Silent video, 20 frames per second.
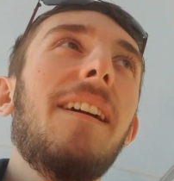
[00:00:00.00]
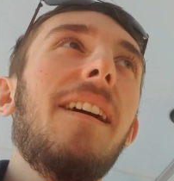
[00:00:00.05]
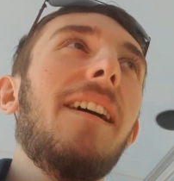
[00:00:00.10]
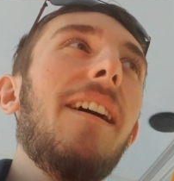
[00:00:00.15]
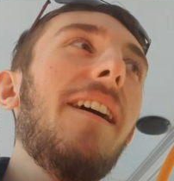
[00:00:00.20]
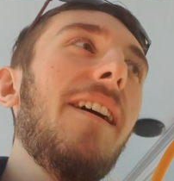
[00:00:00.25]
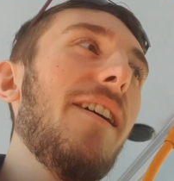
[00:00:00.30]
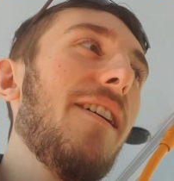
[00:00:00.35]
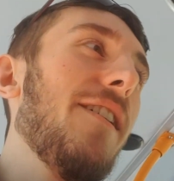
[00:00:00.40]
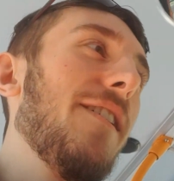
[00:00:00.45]

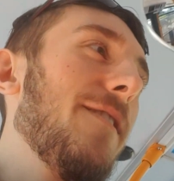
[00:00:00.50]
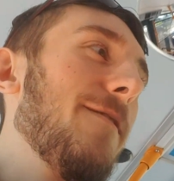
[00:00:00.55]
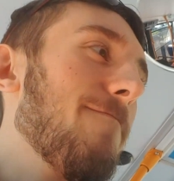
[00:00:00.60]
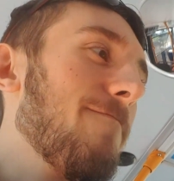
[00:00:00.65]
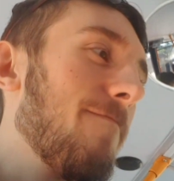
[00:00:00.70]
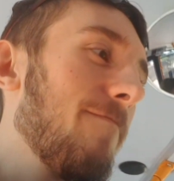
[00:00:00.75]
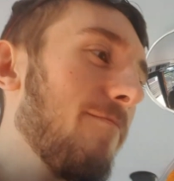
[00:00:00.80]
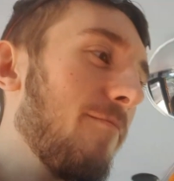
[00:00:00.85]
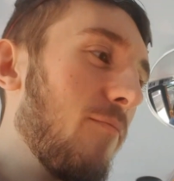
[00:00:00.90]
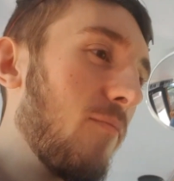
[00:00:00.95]

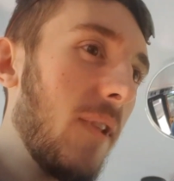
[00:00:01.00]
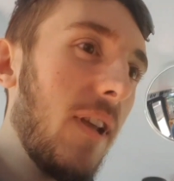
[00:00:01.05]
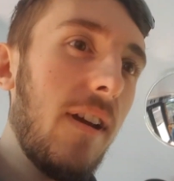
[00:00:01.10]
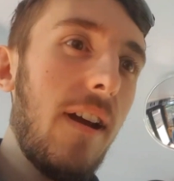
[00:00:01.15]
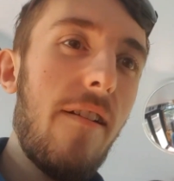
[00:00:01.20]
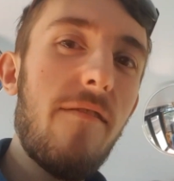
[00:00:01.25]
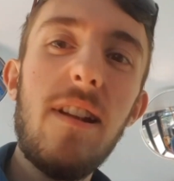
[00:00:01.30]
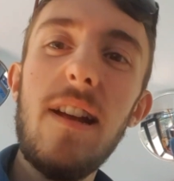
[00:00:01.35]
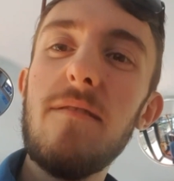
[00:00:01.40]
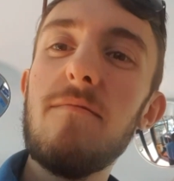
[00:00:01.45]
Haven't
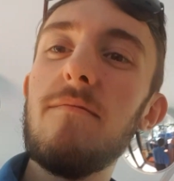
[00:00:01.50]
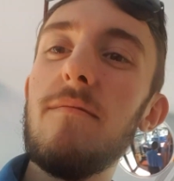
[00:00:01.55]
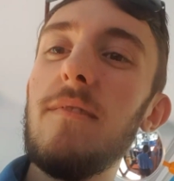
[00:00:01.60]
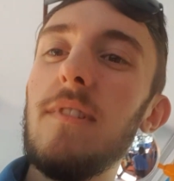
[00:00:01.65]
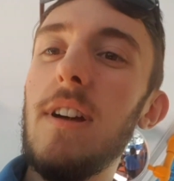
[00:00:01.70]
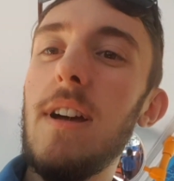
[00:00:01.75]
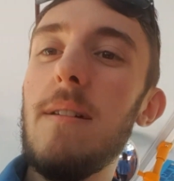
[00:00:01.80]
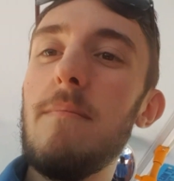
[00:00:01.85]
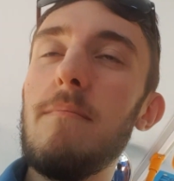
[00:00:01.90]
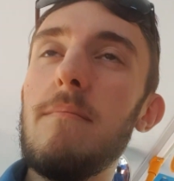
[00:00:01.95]
had,
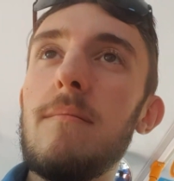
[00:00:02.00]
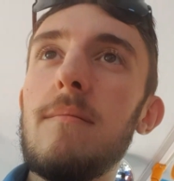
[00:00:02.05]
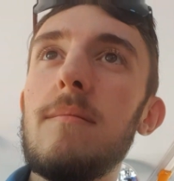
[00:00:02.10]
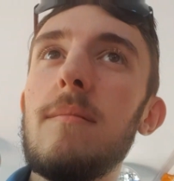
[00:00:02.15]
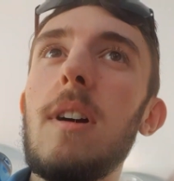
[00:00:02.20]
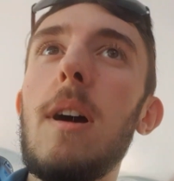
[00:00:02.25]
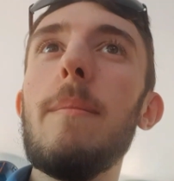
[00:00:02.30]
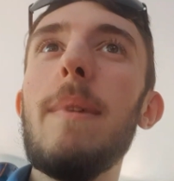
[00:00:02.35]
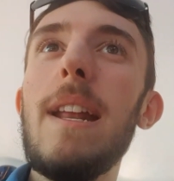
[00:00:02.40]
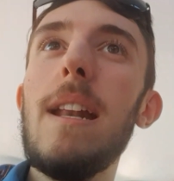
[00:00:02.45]
like,
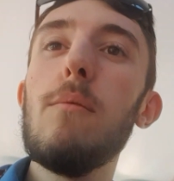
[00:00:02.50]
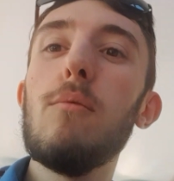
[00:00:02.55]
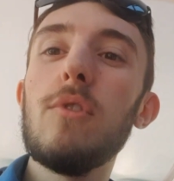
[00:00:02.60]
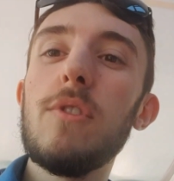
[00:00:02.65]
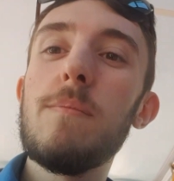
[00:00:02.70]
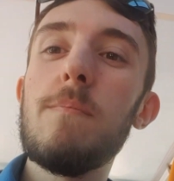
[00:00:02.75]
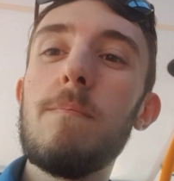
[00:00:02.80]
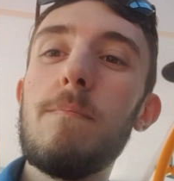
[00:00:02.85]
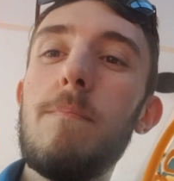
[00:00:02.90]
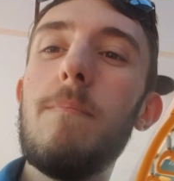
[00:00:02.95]
I mean, it
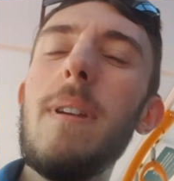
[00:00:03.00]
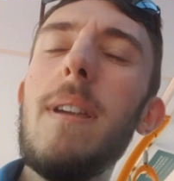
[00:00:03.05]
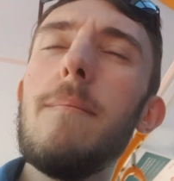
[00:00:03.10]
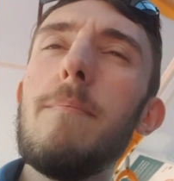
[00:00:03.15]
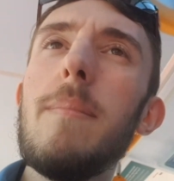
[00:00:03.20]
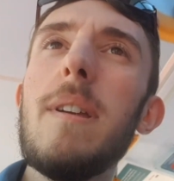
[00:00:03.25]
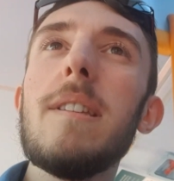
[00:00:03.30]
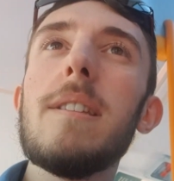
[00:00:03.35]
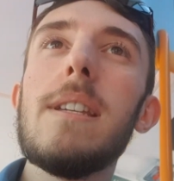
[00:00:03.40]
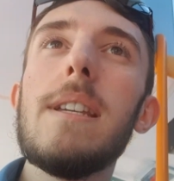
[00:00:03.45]
was a
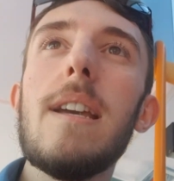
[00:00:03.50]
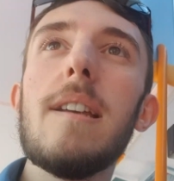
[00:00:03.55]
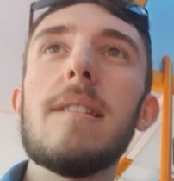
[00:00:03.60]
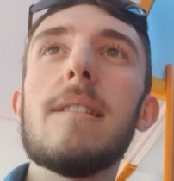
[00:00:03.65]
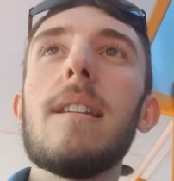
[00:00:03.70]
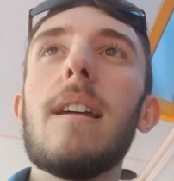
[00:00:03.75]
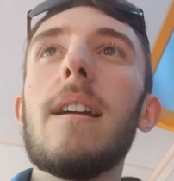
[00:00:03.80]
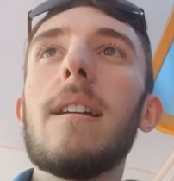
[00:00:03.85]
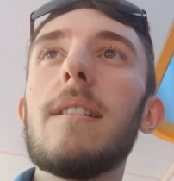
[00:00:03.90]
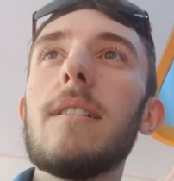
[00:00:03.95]
bit busy
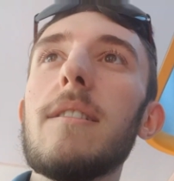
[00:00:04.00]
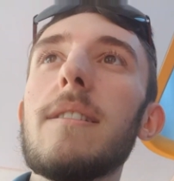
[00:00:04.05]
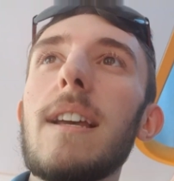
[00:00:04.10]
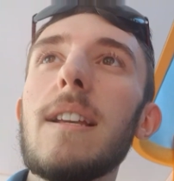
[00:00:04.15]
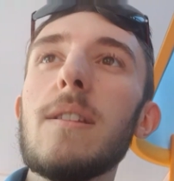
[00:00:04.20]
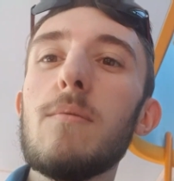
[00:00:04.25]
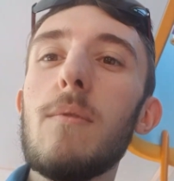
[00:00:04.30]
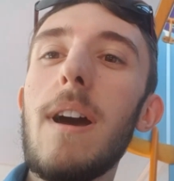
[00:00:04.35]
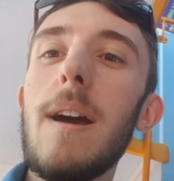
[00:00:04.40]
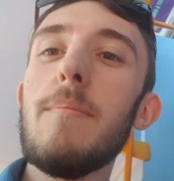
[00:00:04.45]
yesterday because
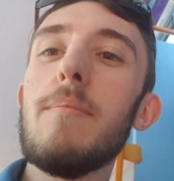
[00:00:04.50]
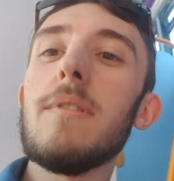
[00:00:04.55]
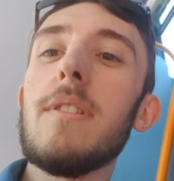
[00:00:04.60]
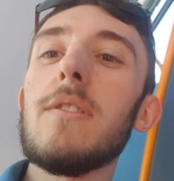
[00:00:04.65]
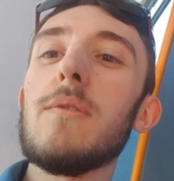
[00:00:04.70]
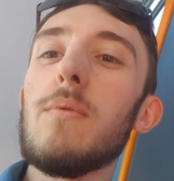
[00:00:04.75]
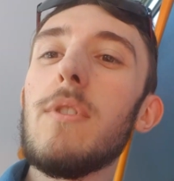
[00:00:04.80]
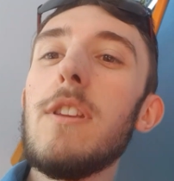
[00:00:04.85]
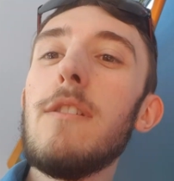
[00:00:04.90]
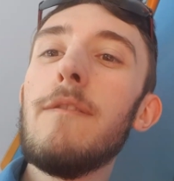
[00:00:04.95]
that's what
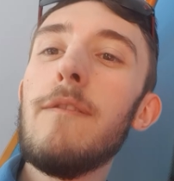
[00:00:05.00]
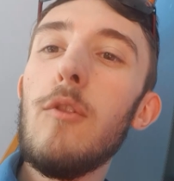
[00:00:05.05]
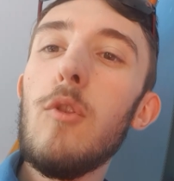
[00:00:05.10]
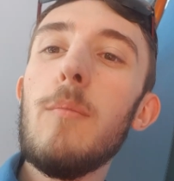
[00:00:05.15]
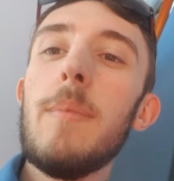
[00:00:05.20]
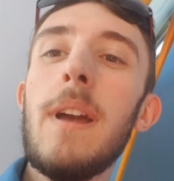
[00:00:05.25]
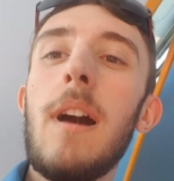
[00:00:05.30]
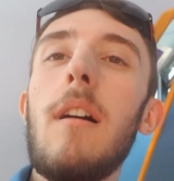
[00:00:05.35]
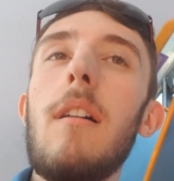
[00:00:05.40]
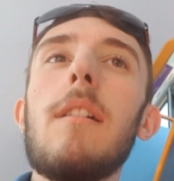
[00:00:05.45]
happens when you fall
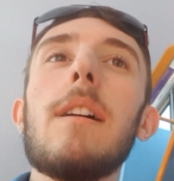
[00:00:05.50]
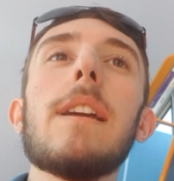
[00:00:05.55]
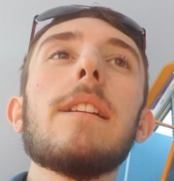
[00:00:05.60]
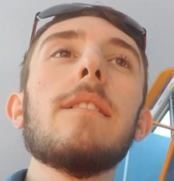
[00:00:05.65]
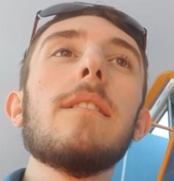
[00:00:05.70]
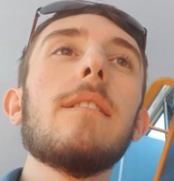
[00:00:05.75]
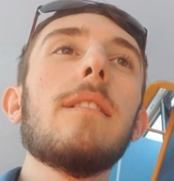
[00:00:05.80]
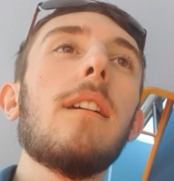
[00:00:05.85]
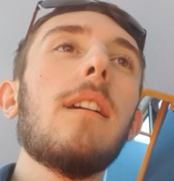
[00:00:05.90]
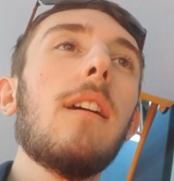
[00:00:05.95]

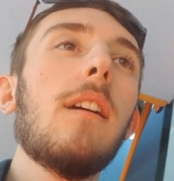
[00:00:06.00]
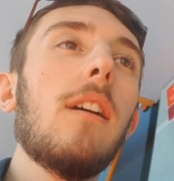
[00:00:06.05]
behind.